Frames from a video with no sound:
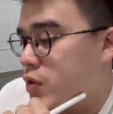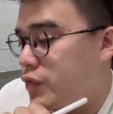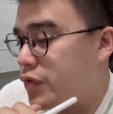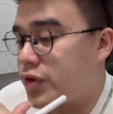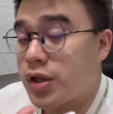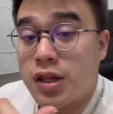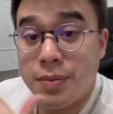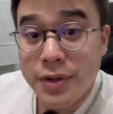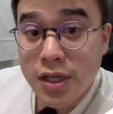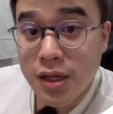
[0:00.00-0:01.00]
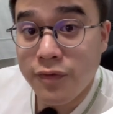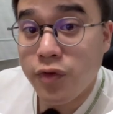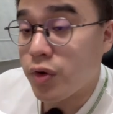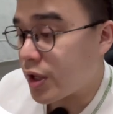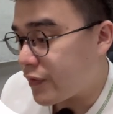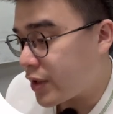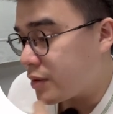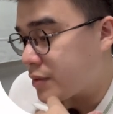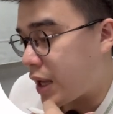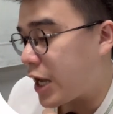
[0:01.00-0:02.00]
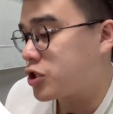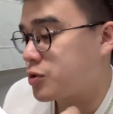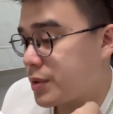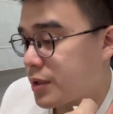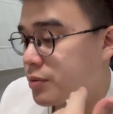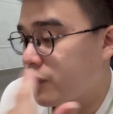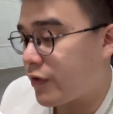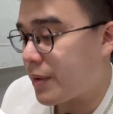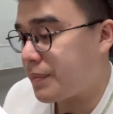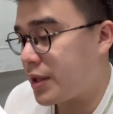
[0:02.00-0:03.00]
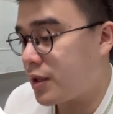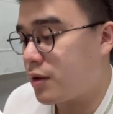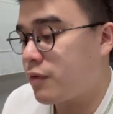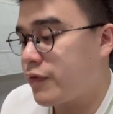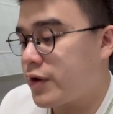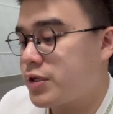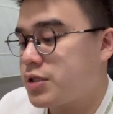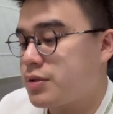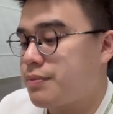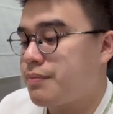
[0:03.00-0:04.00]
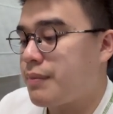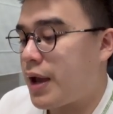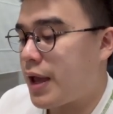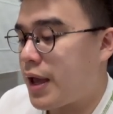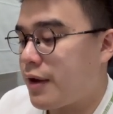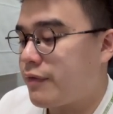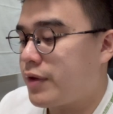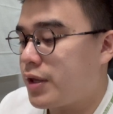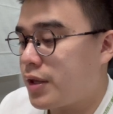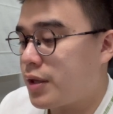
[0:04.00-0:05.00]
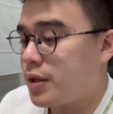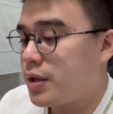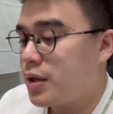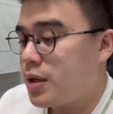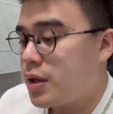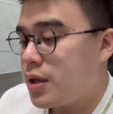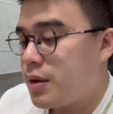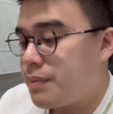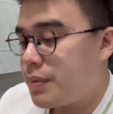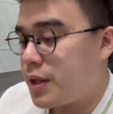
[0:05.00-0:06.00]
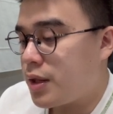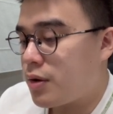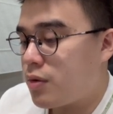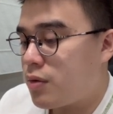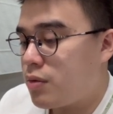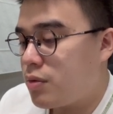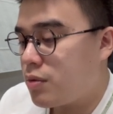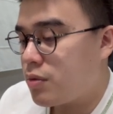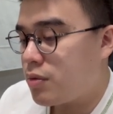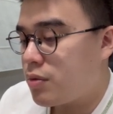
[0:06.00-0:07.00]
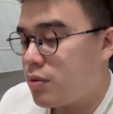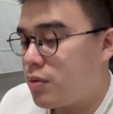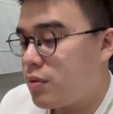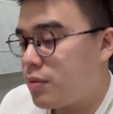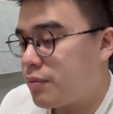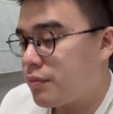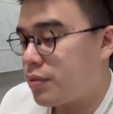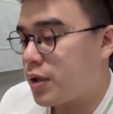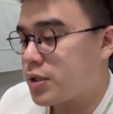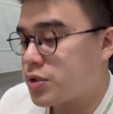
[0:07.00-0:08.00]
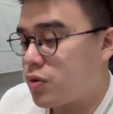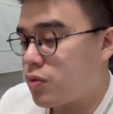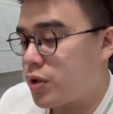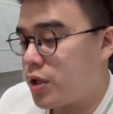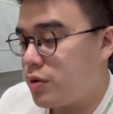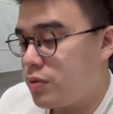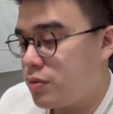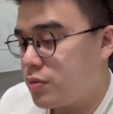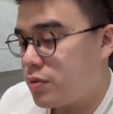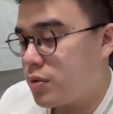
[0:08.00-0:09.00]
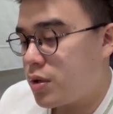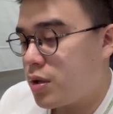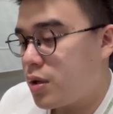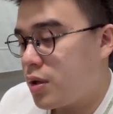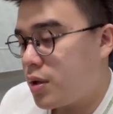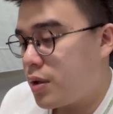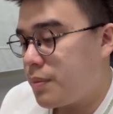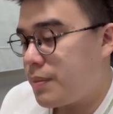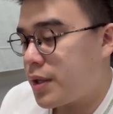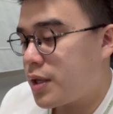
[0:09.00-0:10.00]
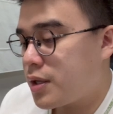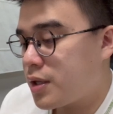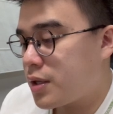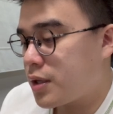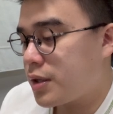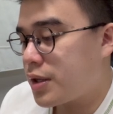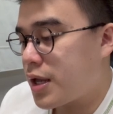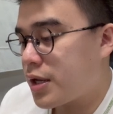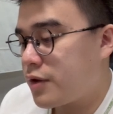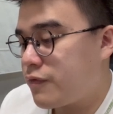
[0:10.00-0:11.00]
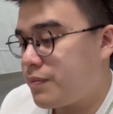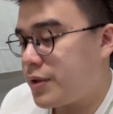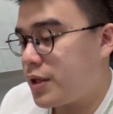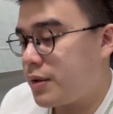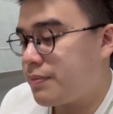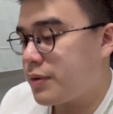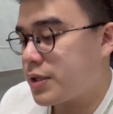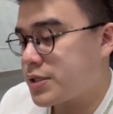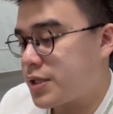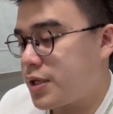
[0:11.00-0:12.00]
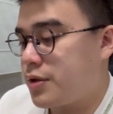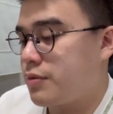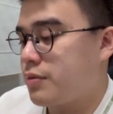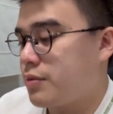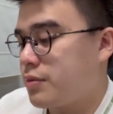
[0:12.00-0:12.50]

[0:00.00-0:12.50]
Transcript: with the limited info given, I should be able to find PQ first by having PO plus OQ, making it a negative P plus Q.